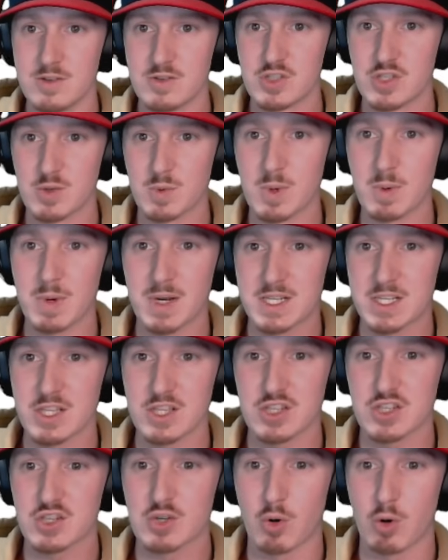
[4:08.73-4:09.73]
So we went to
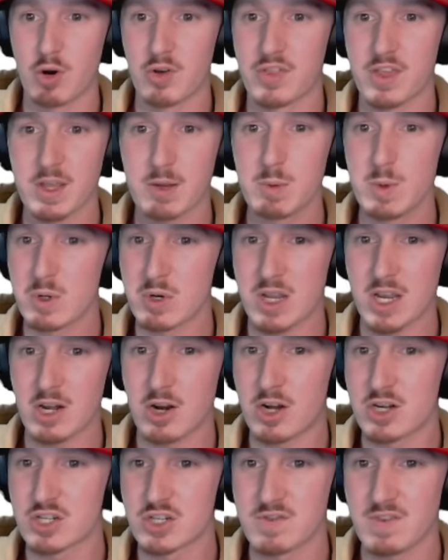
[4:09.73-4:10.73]
the store thinking we were getting
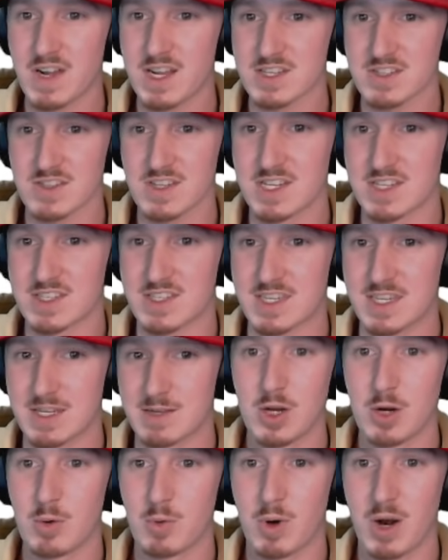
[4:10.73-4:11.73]
Andre
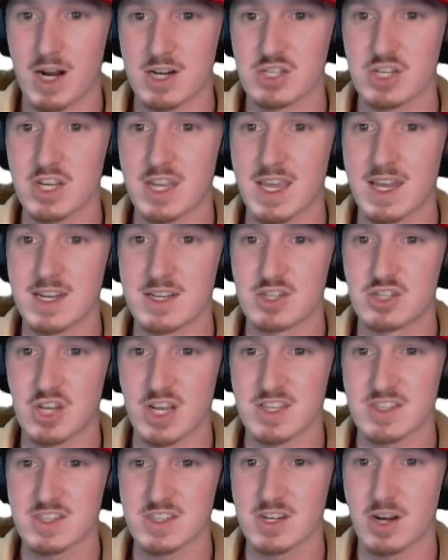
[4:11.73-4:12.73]
Vasilevsky. We're actually getting
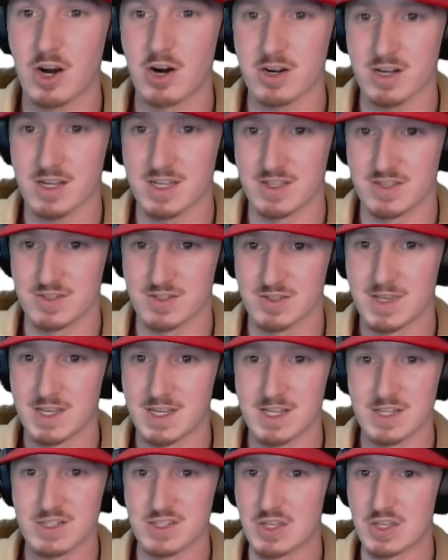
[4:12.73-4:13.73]
Jansen Harkins.
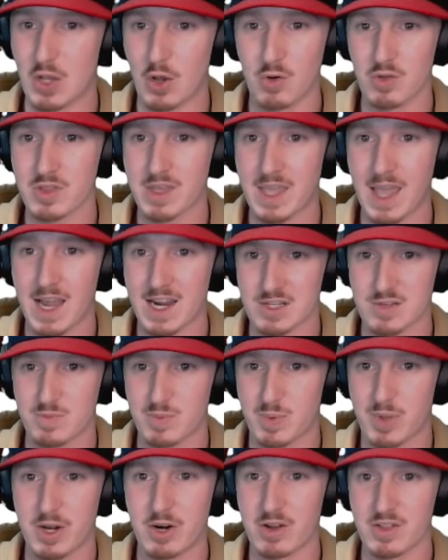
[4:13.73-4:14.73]
He's the only
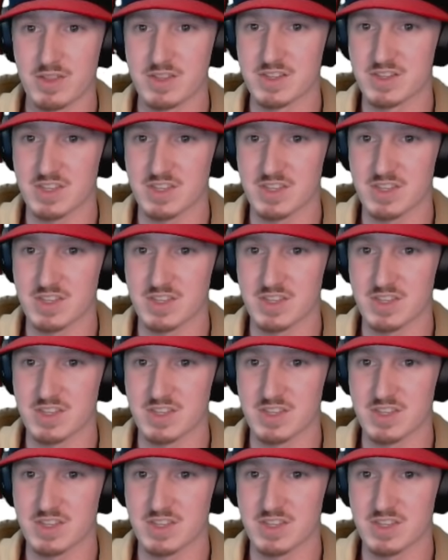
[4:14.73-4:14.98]
active player on this